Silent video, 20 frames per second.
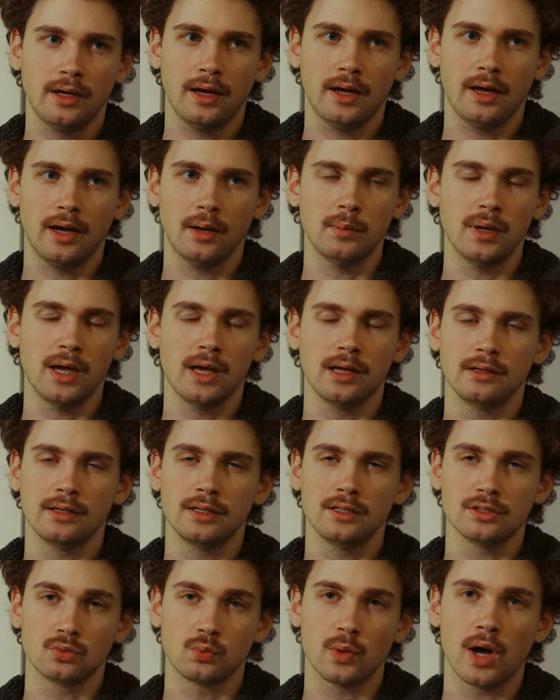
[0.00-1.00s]
and
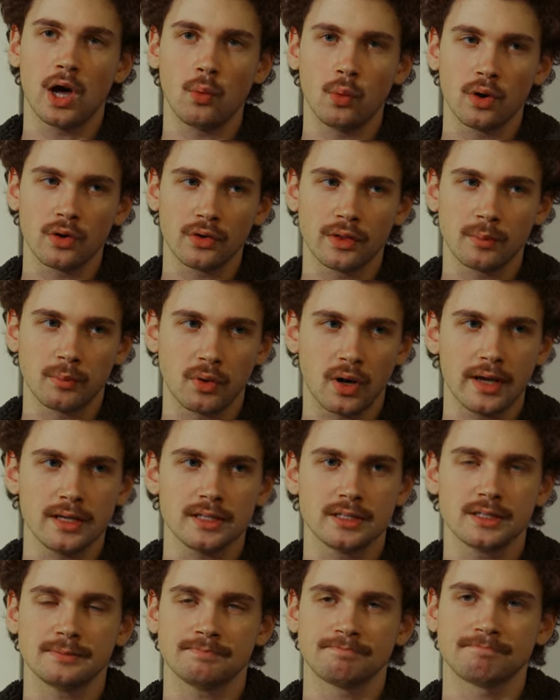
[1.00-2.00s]
is well worth the
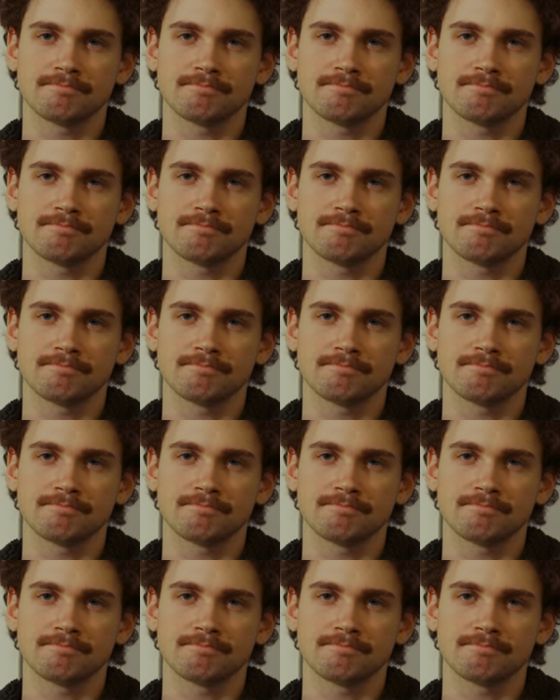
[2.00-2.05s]
price.